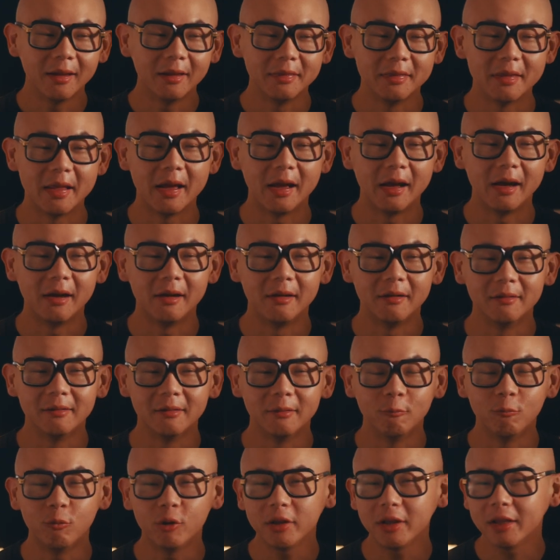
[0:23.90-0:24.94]
Now,
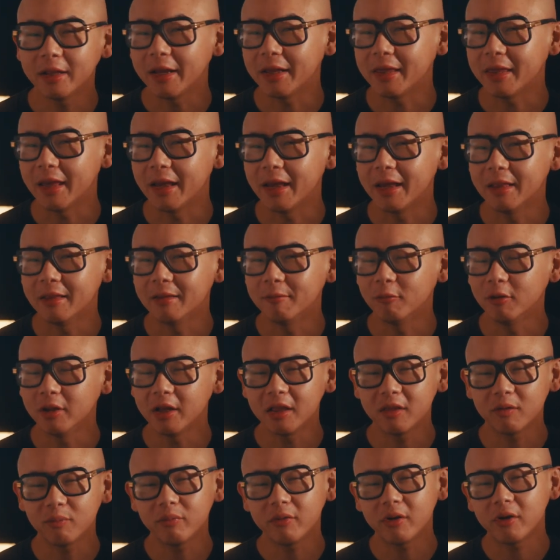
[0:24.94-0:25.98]
what did I get? Well,
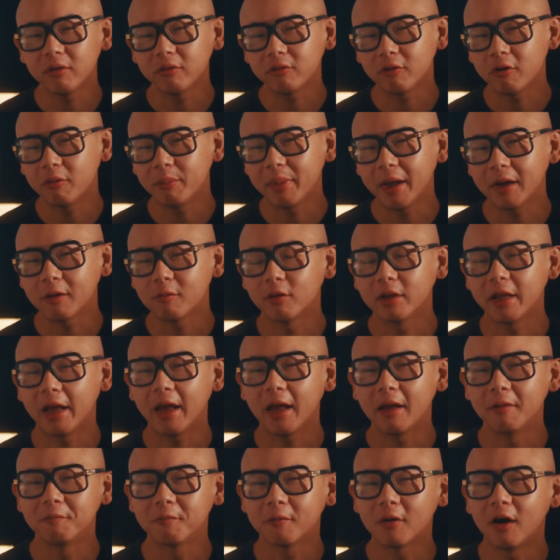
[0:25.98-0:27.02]
let's draw back what I
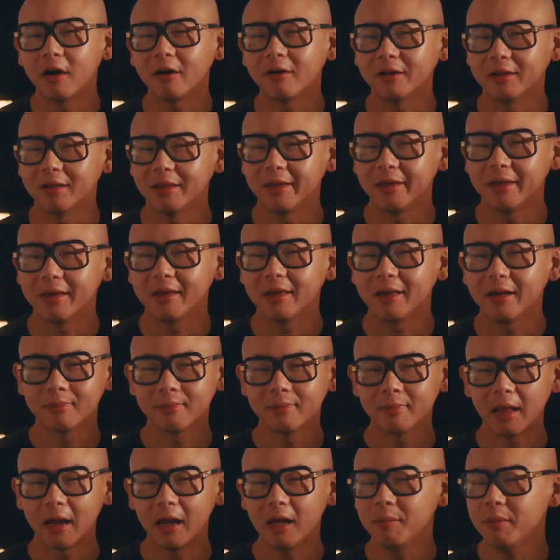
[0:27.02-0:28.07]
have currently.
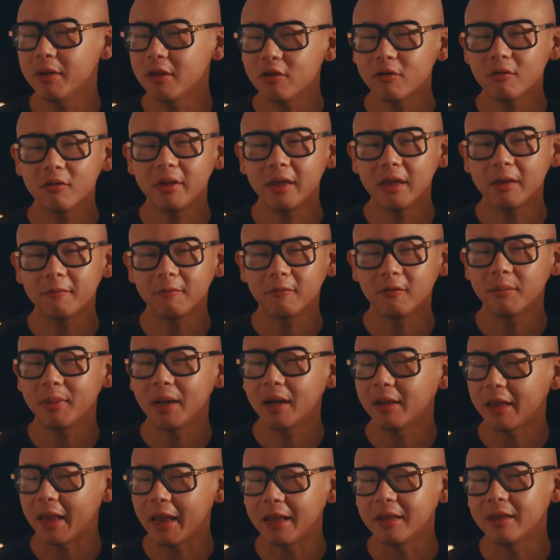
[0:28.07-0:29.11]
I've been shooting for
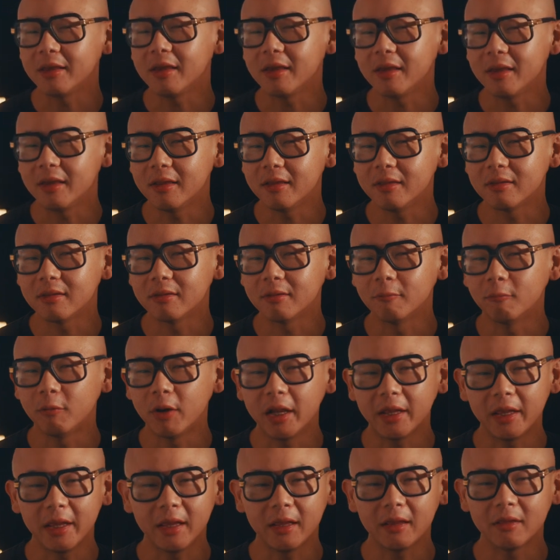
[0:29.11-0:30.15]
about 8 years,
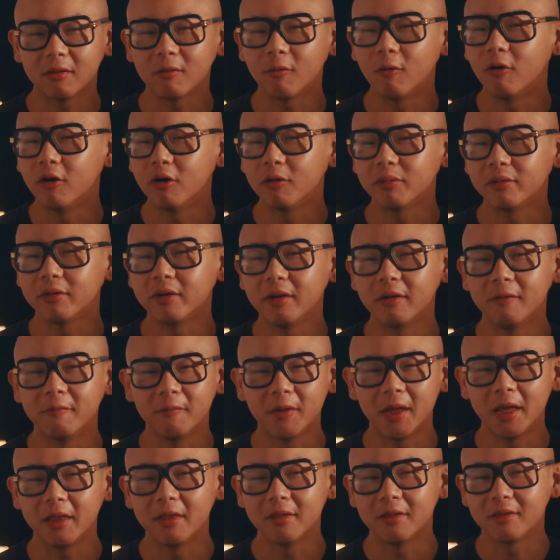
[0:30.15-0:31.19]
weddings, corporate
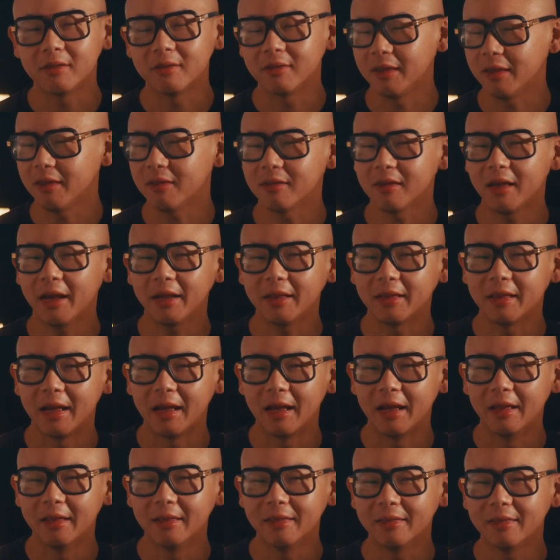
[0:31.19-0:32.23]
events, things like
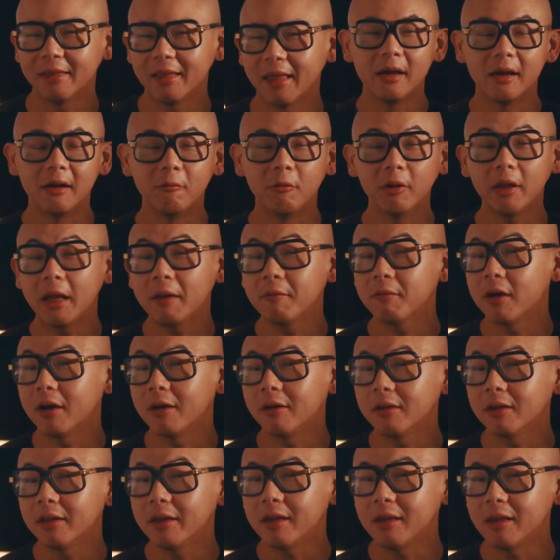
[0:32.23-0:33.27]
that. What I have
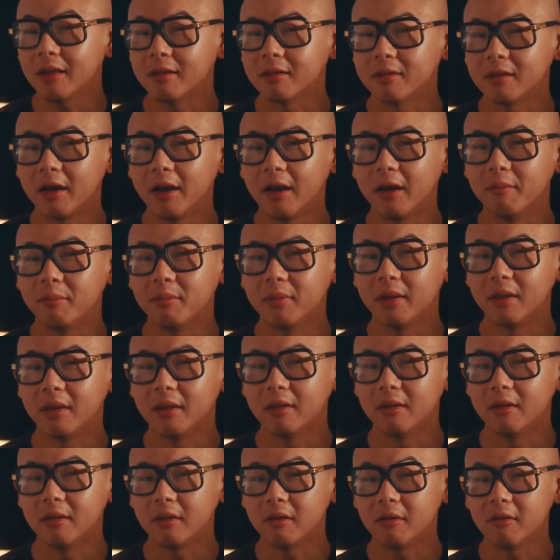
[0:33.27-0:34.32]
currently is I've
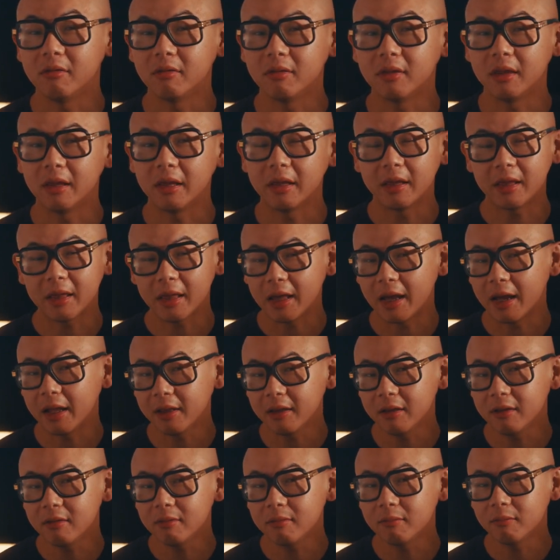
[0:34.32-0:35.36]
been using
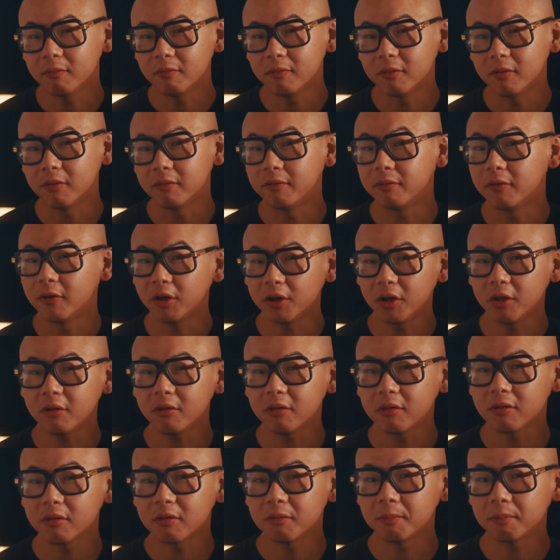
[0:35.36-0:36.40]
Canon for
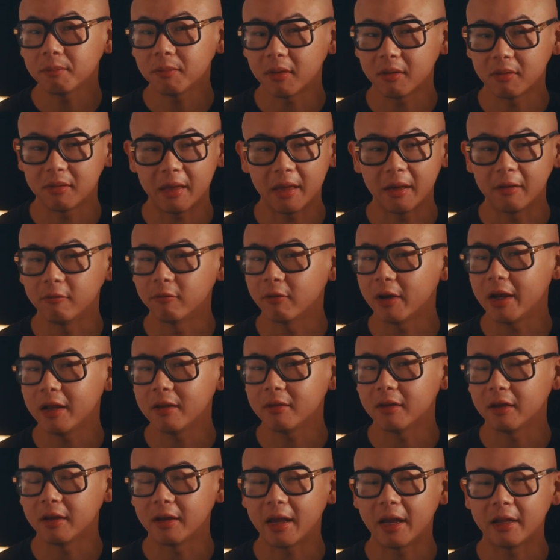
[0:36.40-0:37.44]
photos because they're great,
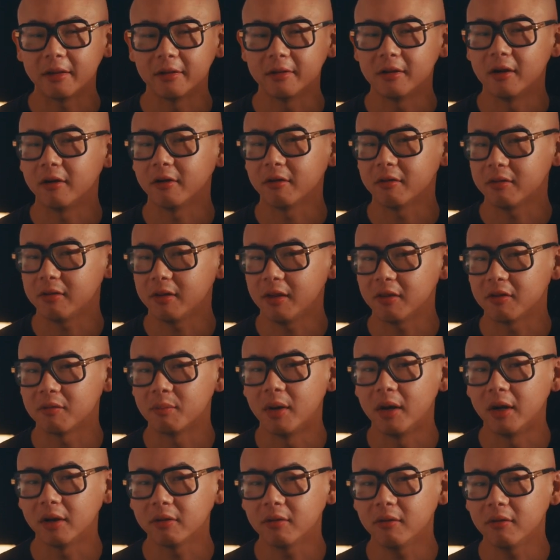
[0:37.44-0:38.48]
the Canon R6
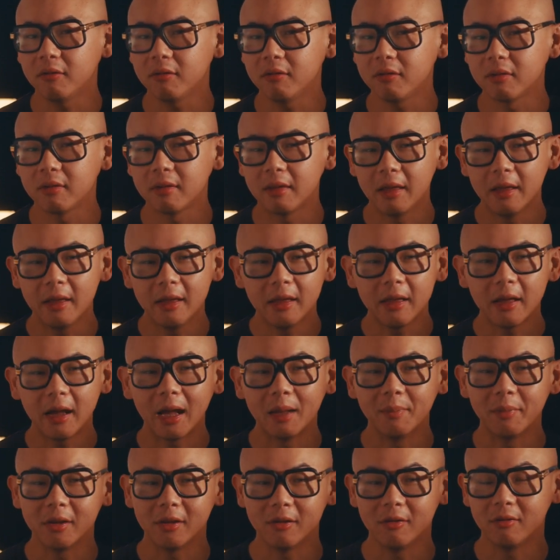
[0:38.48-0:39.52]
Mark IIs.
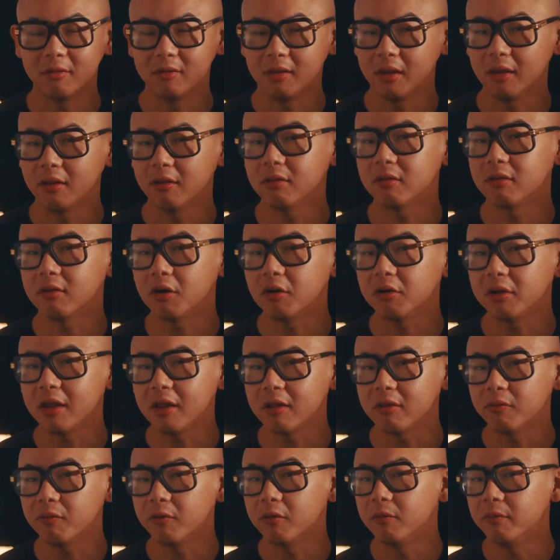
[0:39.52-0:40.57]
I've been using
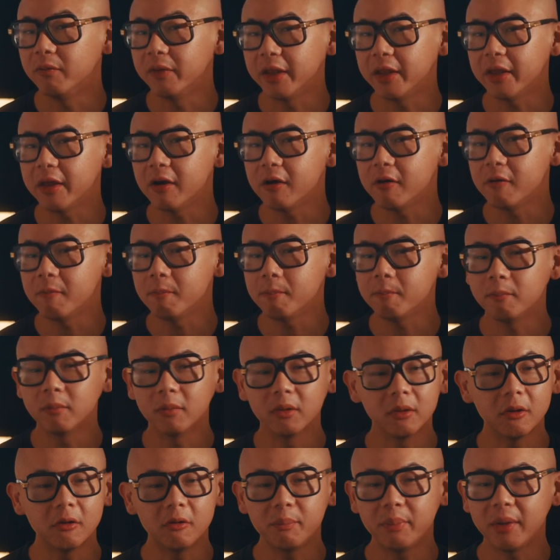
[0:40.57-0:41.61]
Sony's for video,
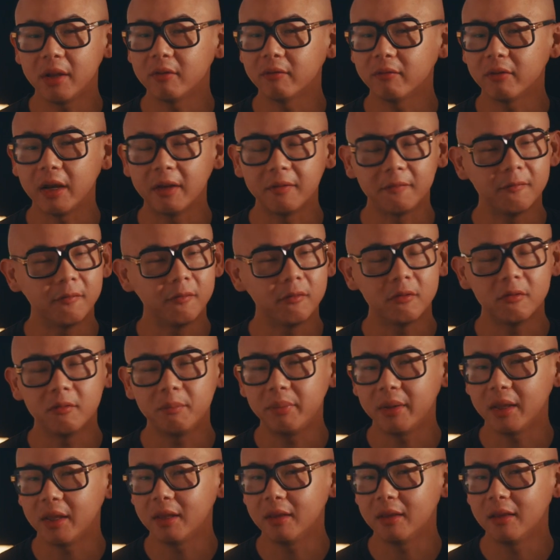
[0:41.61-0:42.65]
low bit rate,
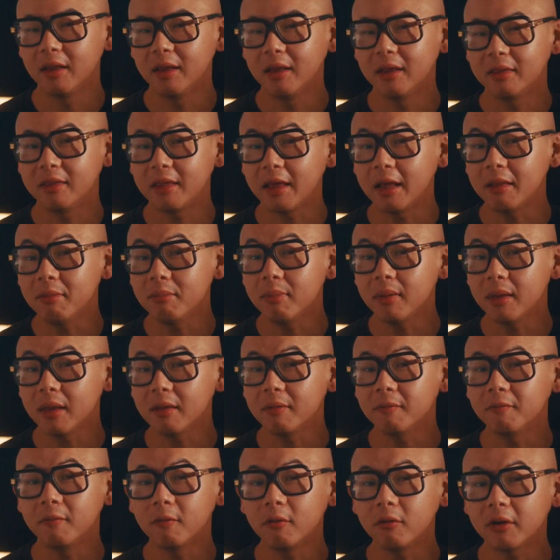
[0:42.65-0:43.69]
4-bit,
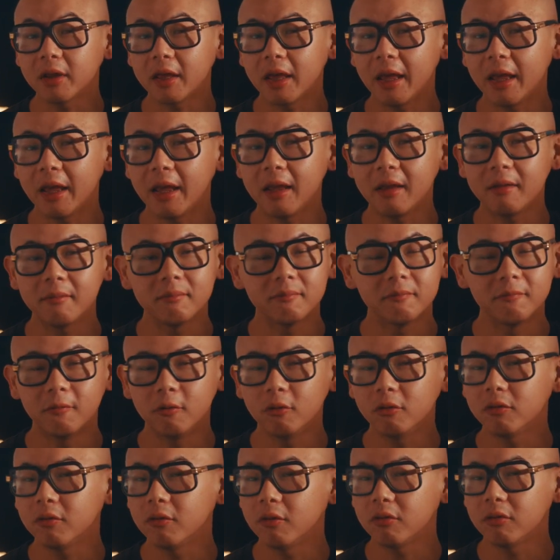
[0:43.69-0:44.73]
10-bit, 4K,
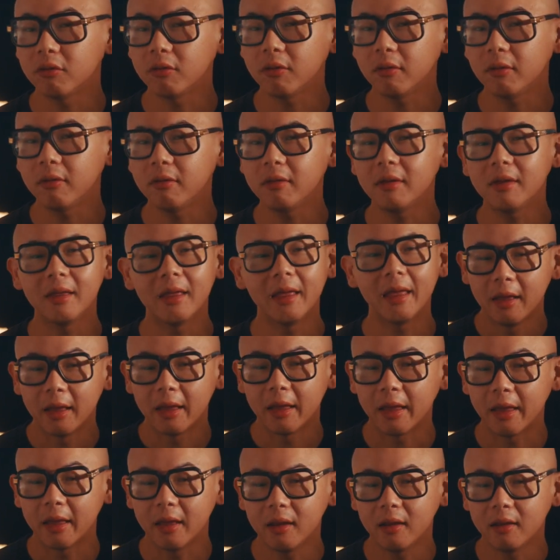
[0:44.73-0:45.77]
422.
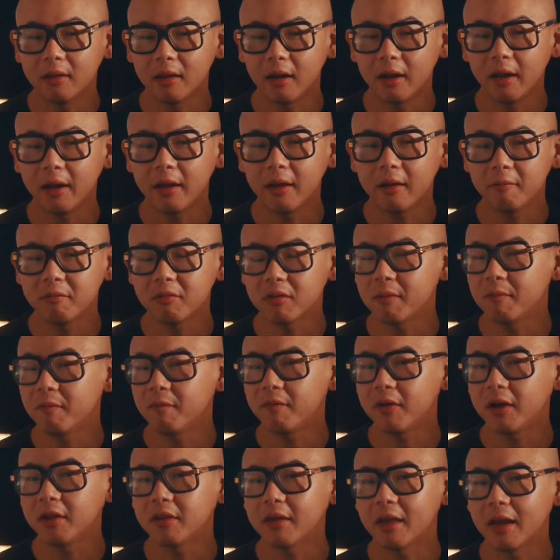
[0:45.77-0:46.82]
And I have some
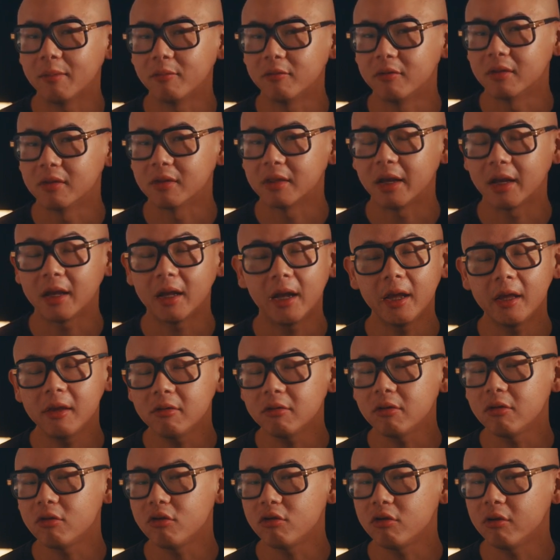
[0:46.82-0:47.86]
fun cameras, like I
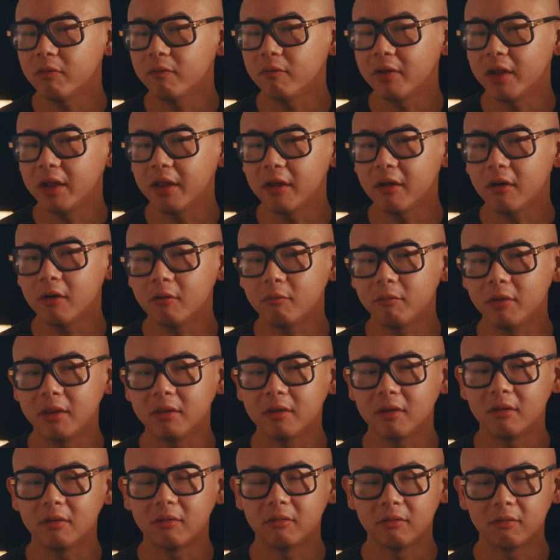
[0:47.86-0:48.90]
used to shoot video with
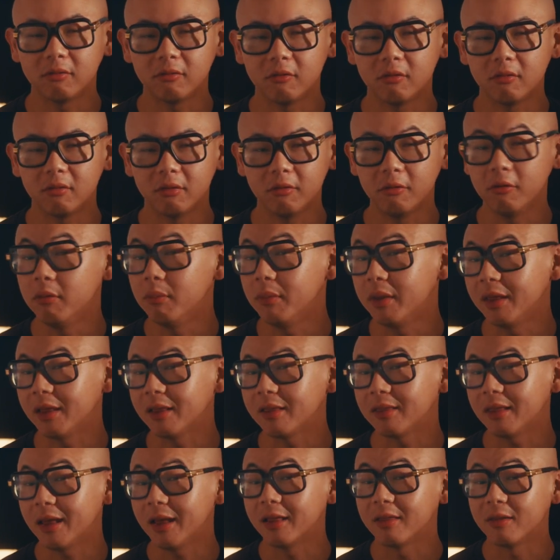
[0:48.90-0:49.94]
the
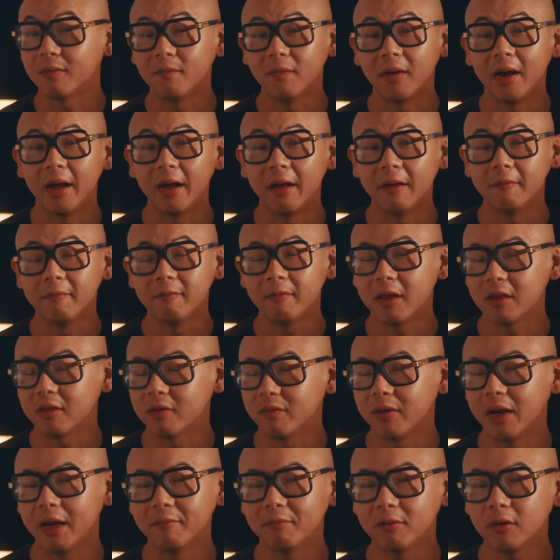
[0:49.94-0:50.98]
Lumix
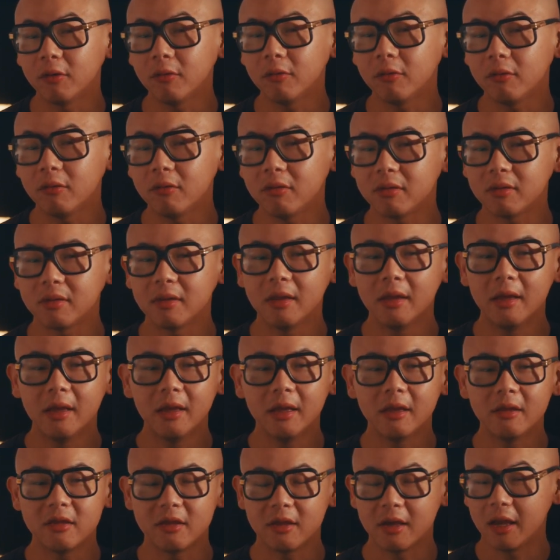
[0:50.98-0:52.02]
S5-2s,
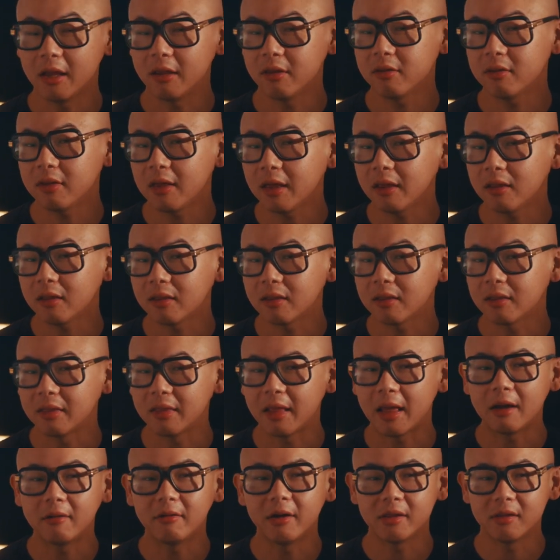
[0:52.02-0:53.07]
GH6.
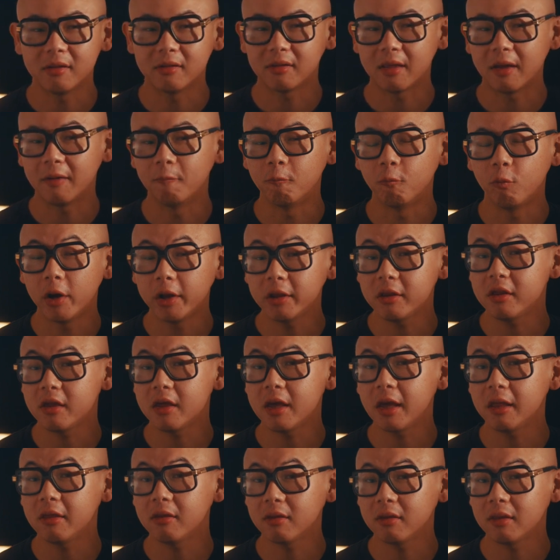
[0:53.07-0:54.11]
Now I just have one
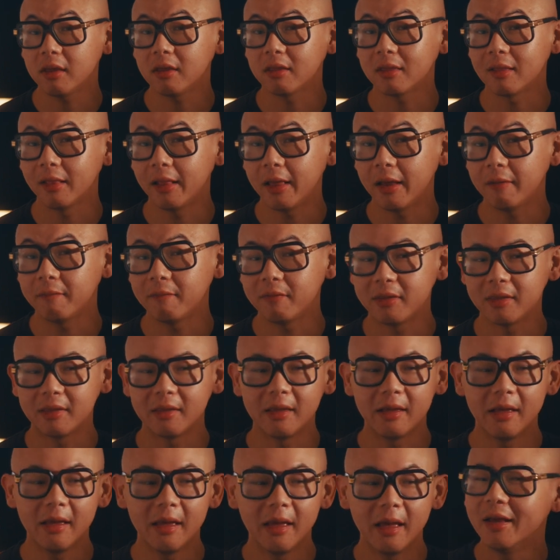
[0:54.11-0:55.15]
GH6 left.
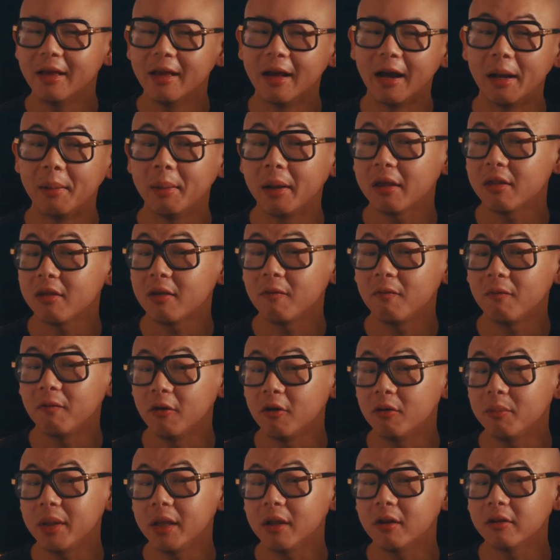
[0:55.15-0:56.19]
I'm actually
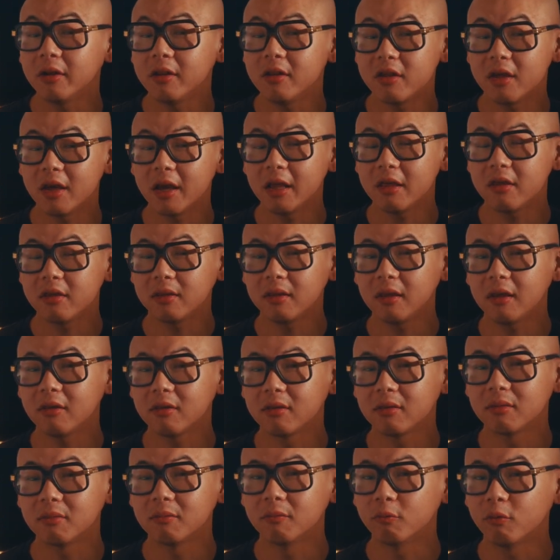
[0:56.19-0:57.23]
filming in the
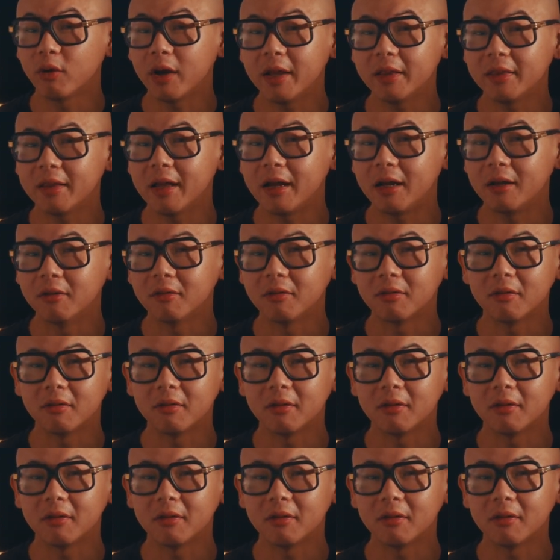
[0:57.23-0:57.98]
GH6 right now.